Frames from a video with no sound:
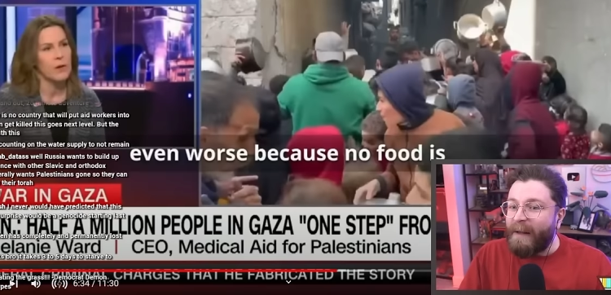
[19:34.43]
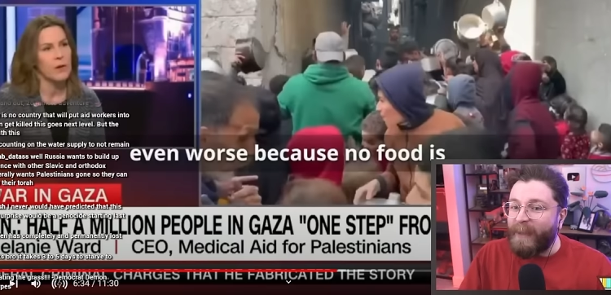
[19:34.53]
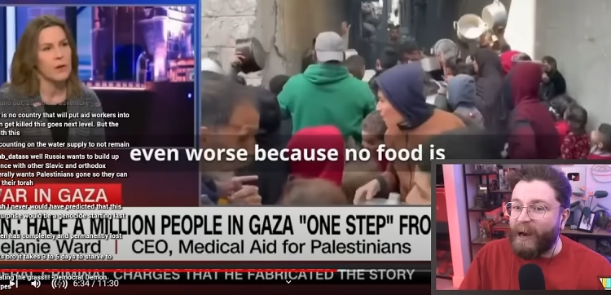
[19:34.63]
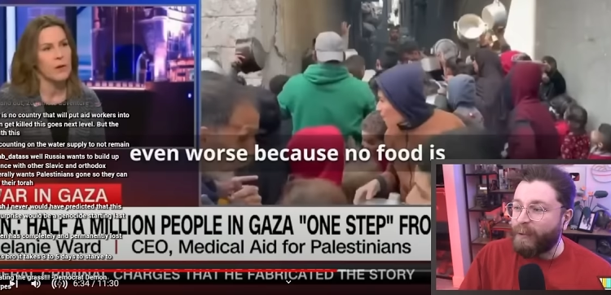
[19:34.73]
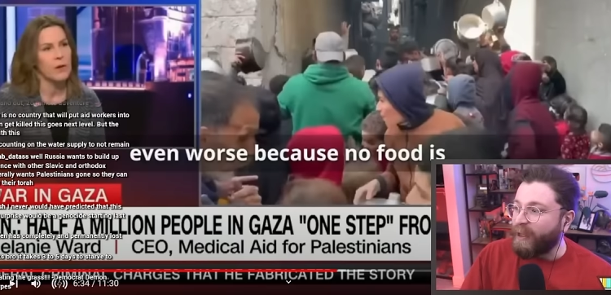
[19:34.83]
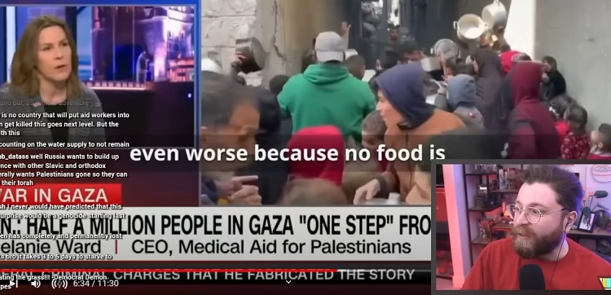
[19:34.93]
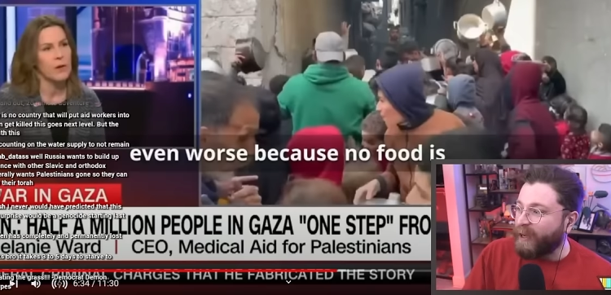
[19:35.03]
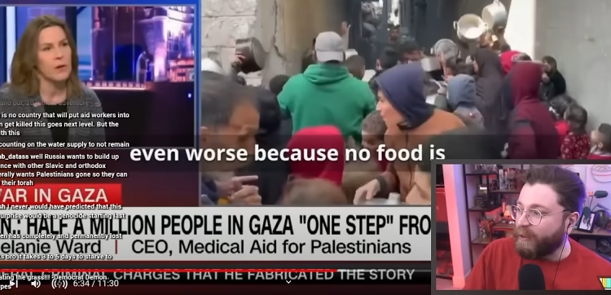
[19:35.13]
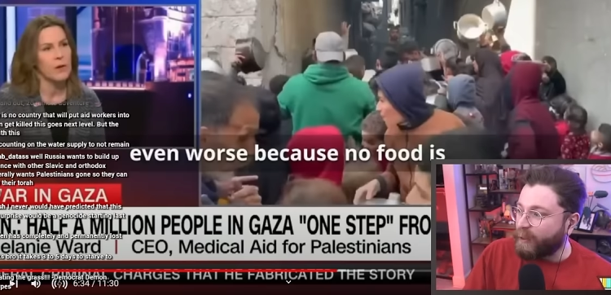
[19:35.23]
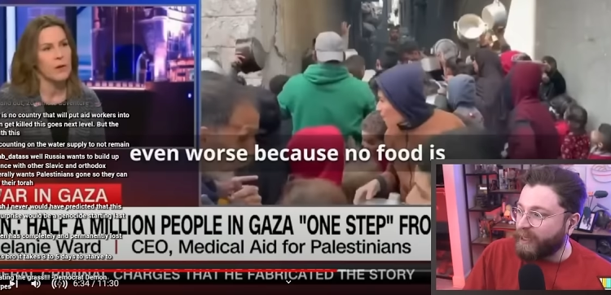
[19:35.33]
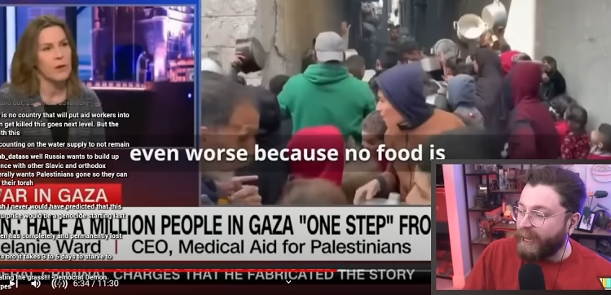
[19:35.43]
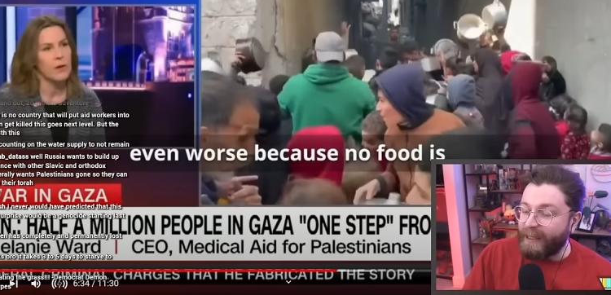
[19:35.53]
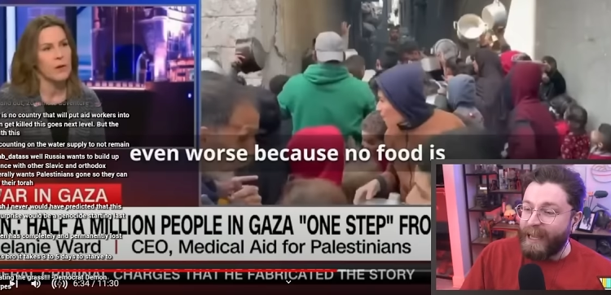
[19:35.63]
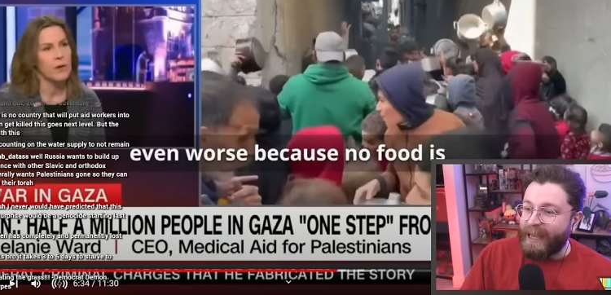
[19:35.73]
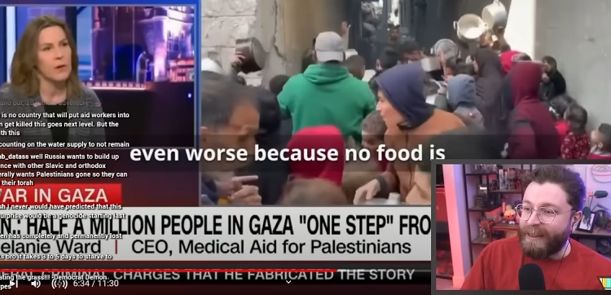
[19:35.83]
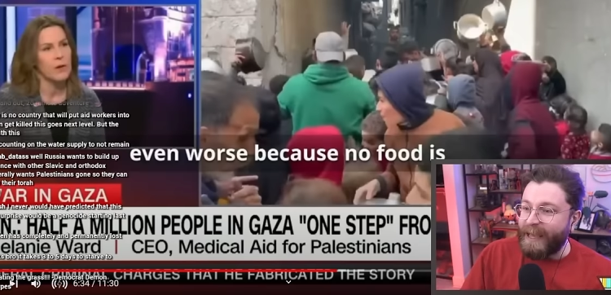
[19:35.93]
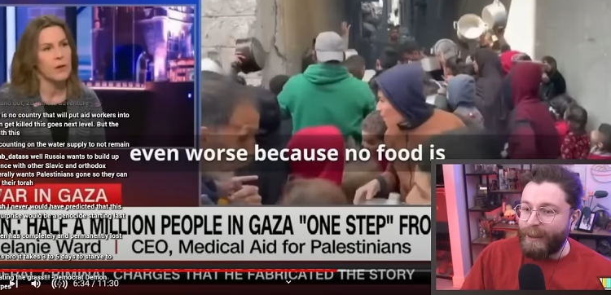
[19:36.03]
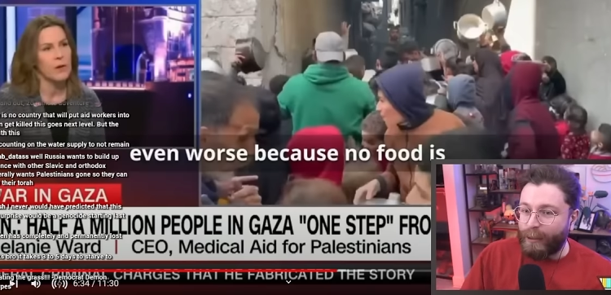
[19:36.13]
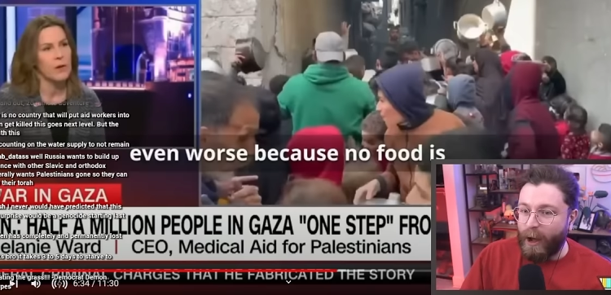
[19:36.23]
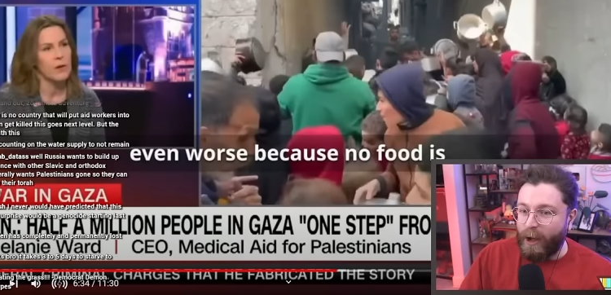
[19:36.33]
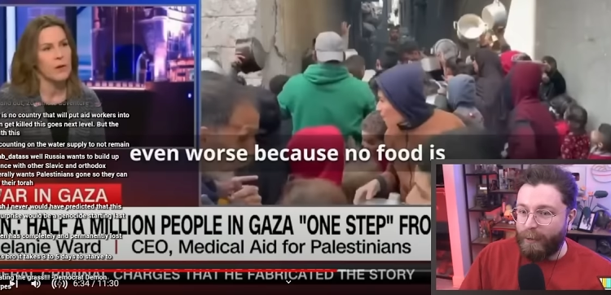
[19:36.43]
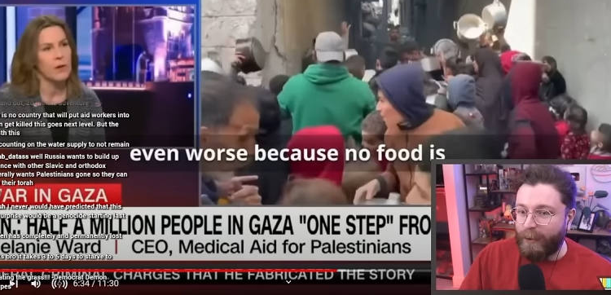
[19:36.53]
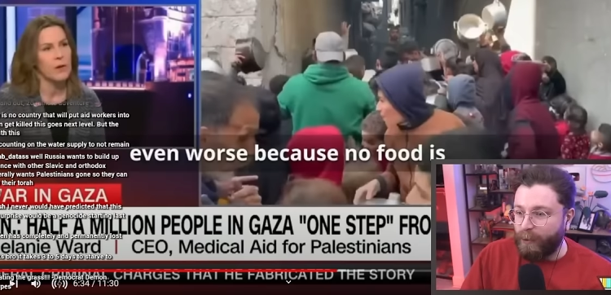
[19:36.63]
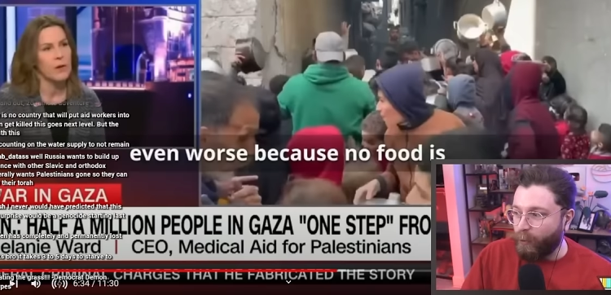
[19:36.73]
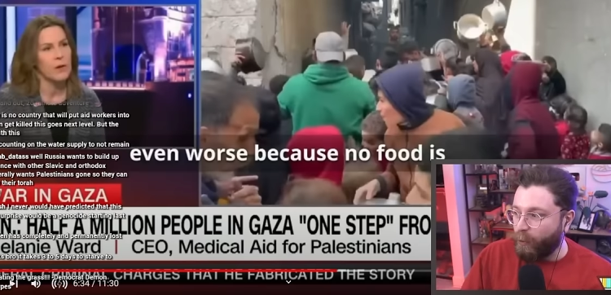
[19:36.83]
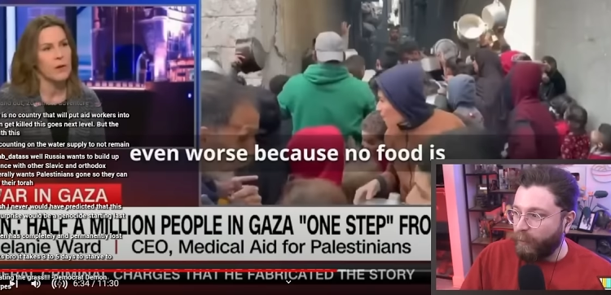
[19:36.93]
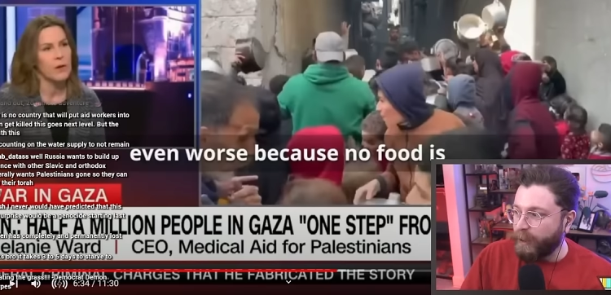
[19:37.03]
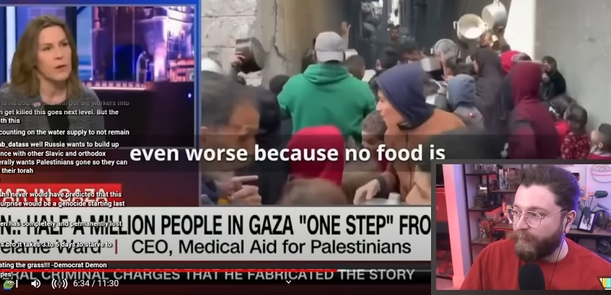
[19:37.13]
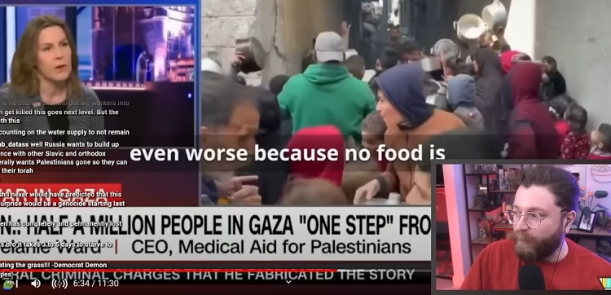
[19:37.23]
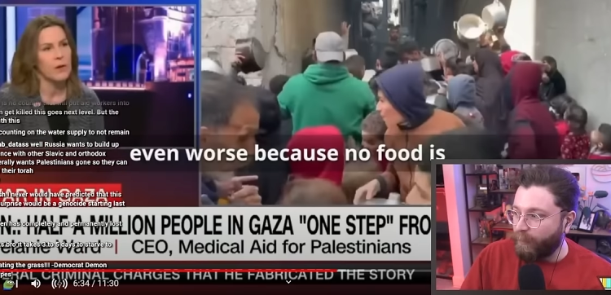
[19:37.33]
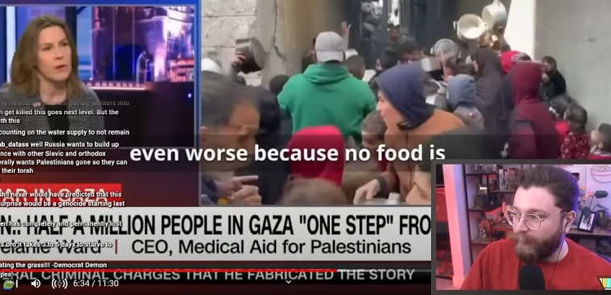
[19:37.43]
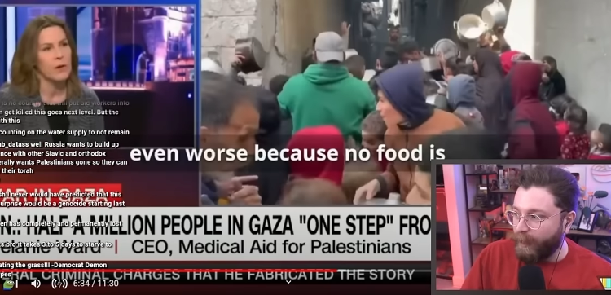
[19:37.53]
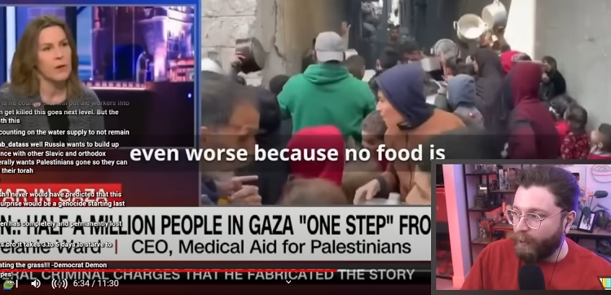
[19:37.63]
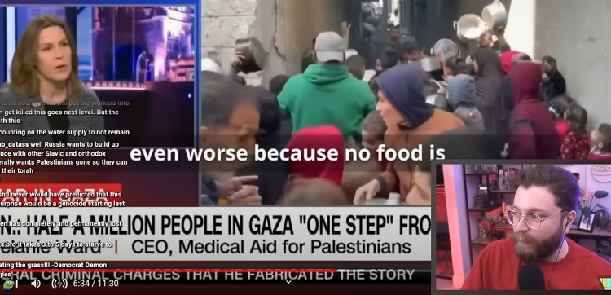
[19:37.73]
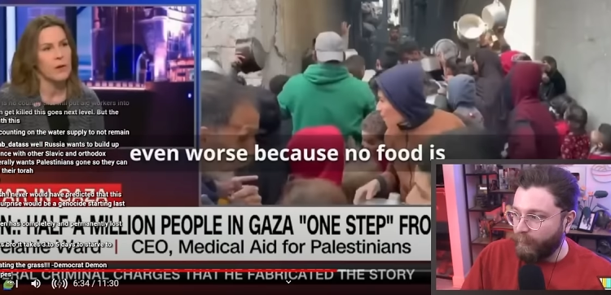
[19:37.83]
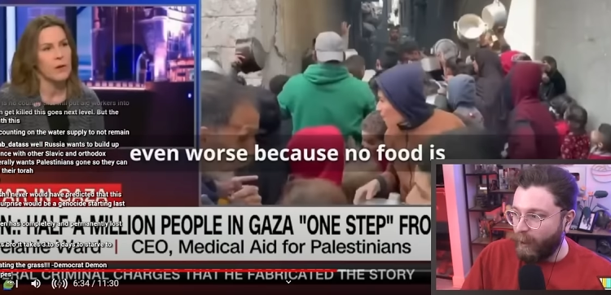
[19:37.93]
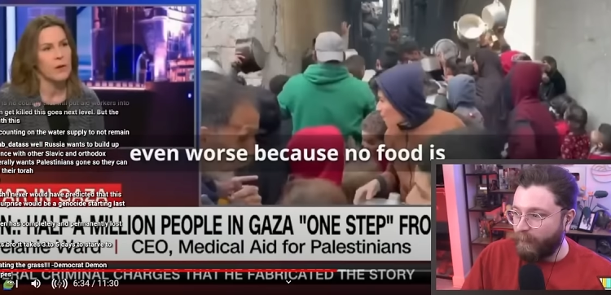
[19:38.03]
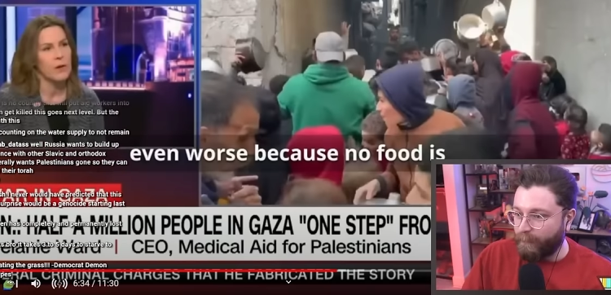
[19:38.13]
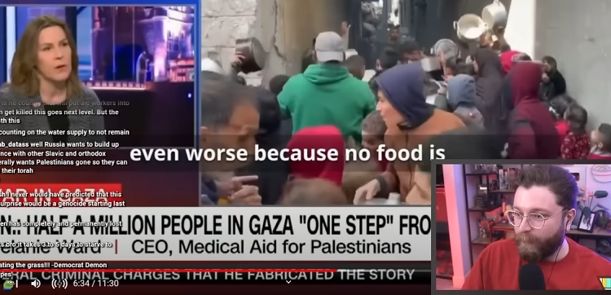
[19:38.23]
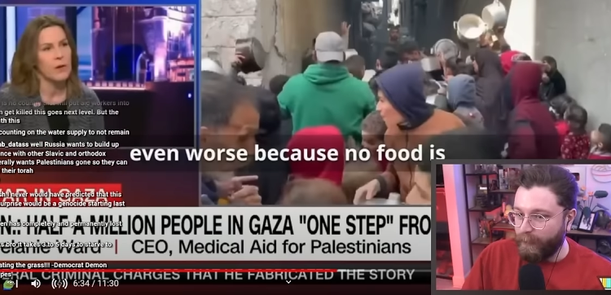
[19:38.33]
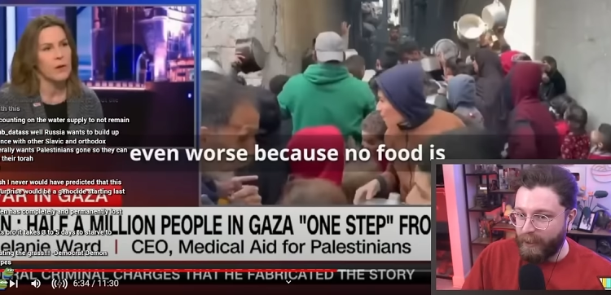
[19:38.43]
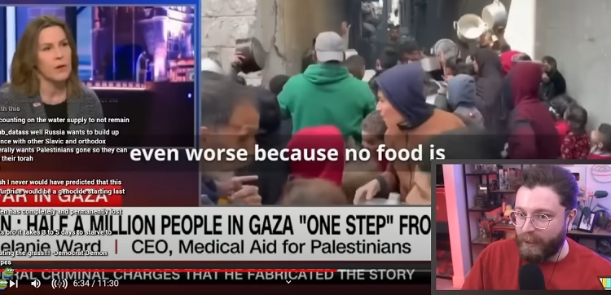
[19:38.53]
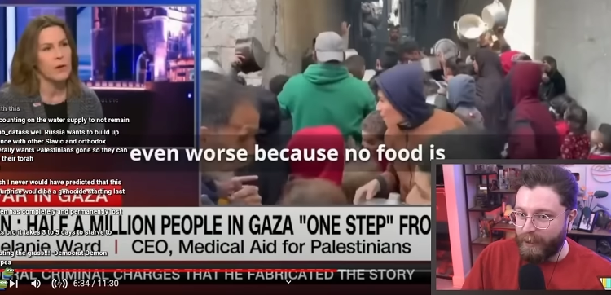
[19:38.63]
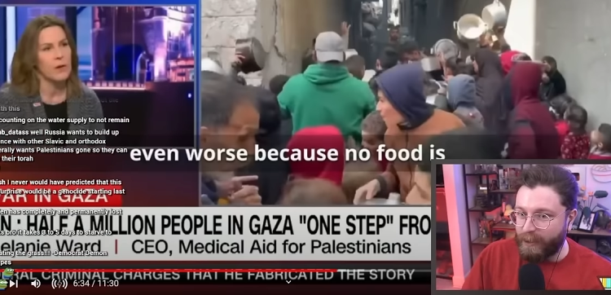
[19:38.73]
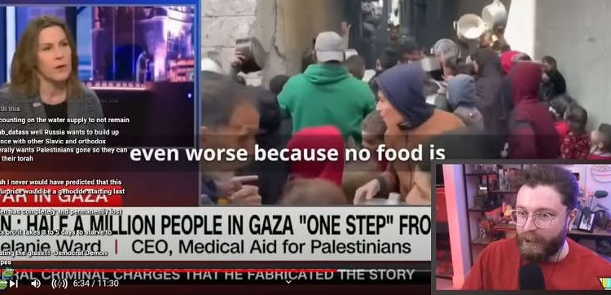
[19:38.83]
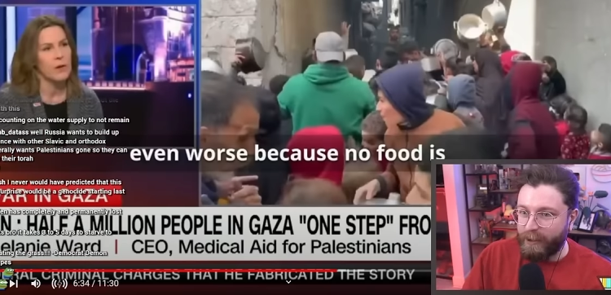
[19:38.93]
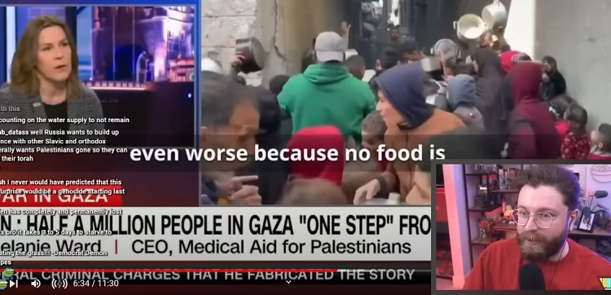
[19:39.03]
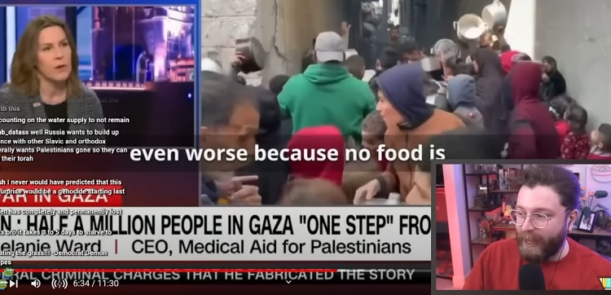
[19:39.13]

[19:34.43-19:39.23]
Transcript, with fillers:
Speaker 1: I don't think they understand. They thought that the worst of it would be over long before the election.